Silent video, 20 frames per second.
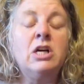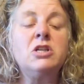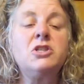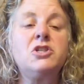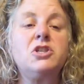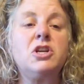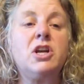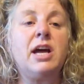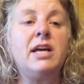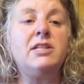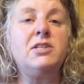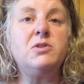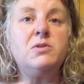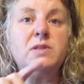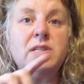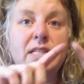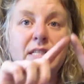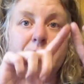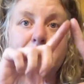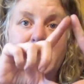Should I do
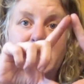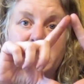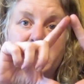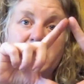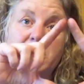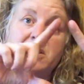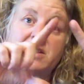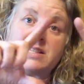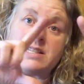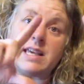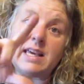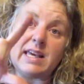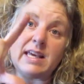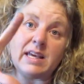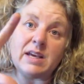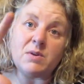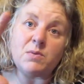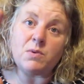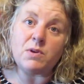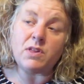the Dimensions
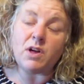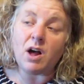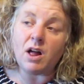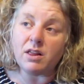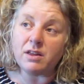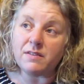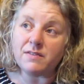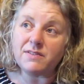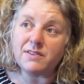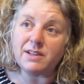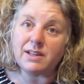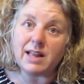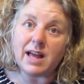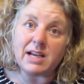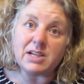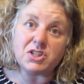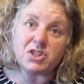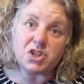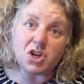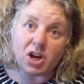kit with all of the
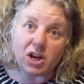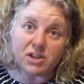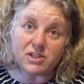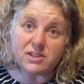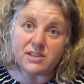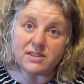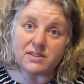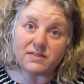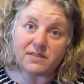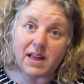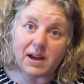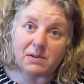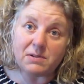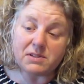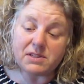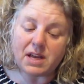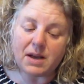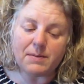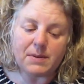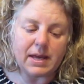glass jars and the
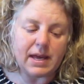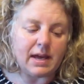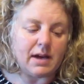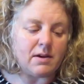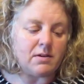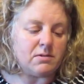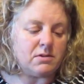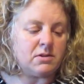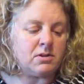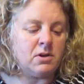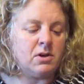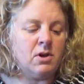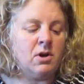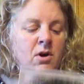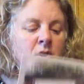flowers coming out?